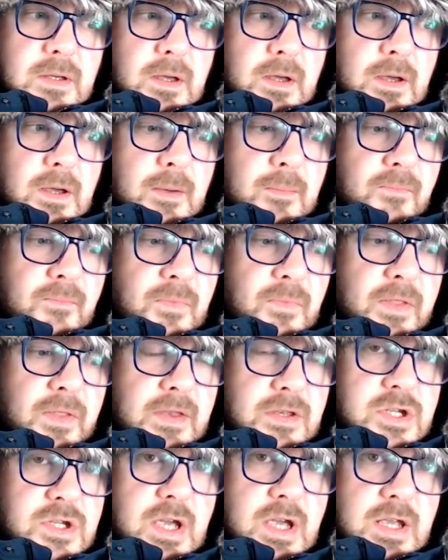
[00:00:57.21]
and
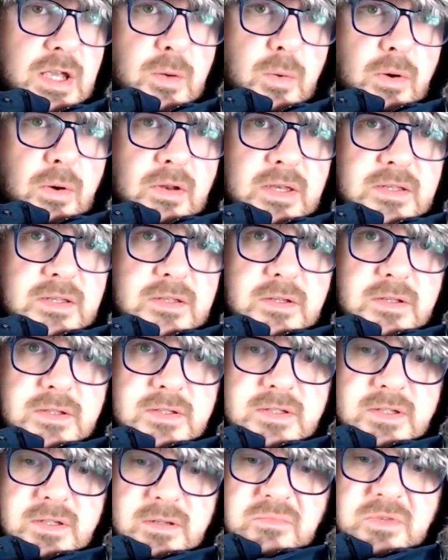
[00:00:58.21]
then January
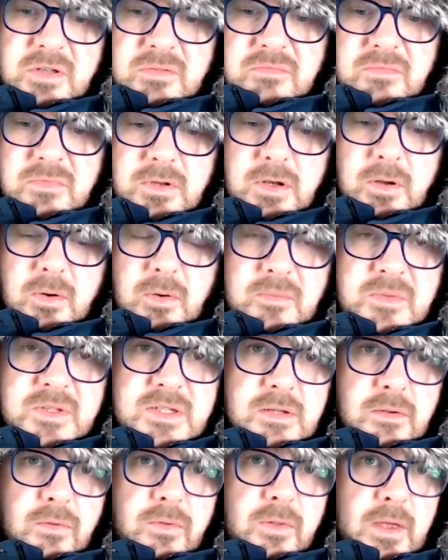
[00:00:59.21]
turns up and, you know, I'm
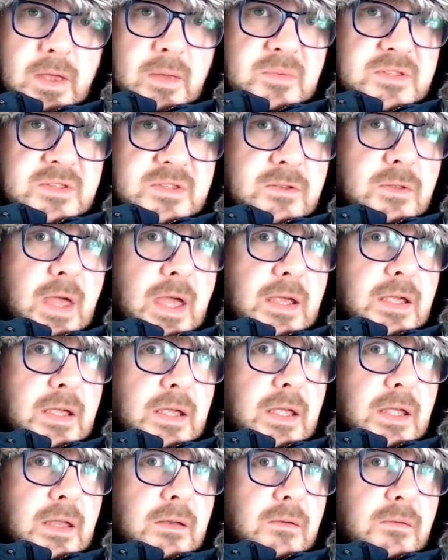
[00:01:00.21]
still there, I'm still
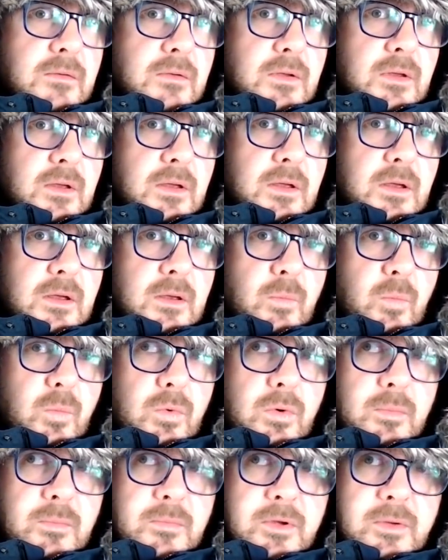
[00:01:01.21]
hanging in,
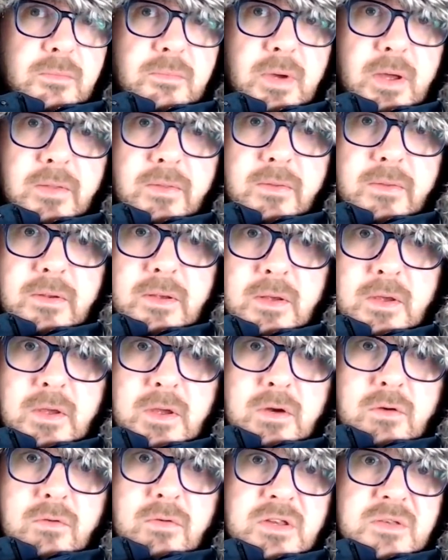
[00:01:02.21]
warmed up by the
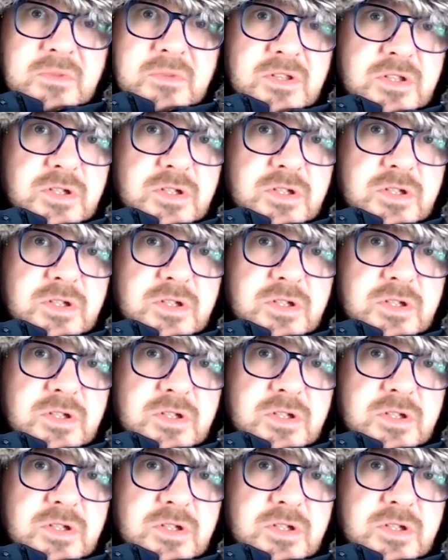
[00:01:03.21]
Christmas